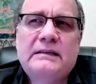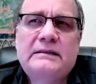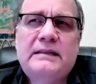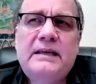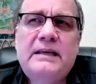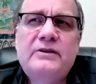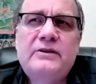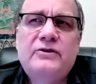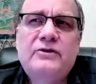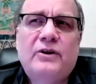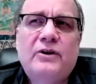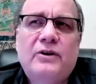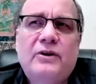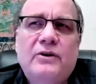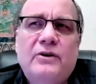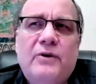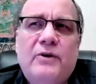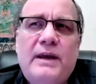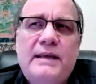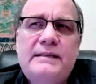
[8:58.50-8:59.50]
things are
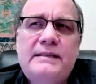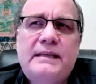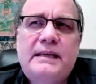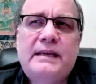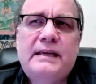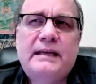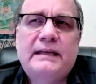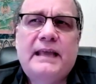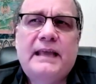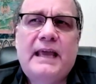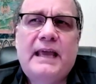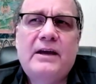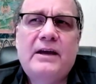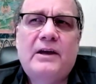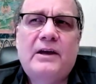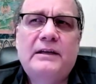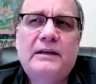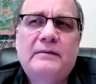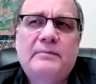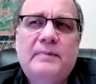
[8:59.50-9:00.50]
crazy and
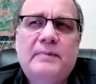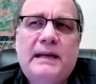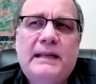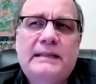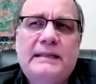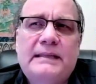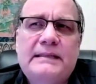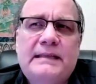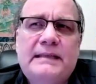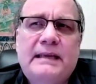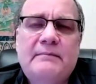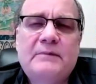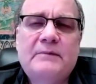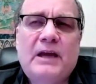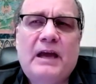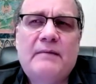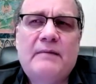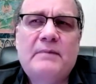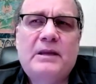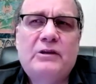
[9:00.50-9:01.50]
chaotic, but at the same
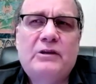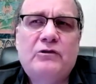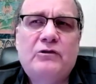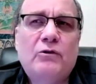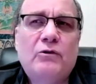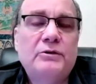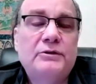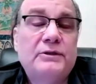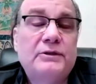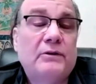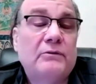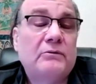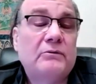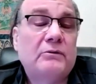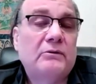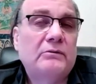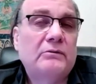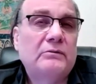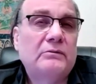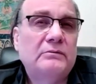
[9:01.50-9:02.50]
time, in your
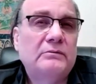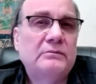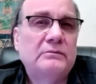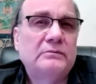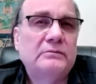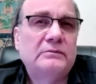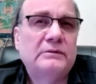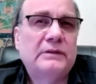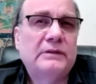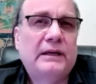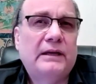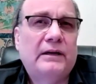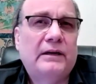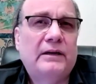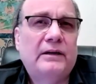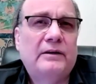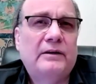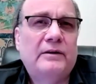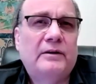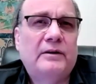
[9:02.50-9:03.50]
circle,
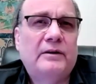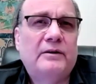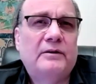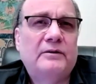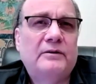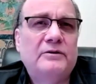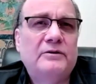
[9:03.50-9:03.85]
they're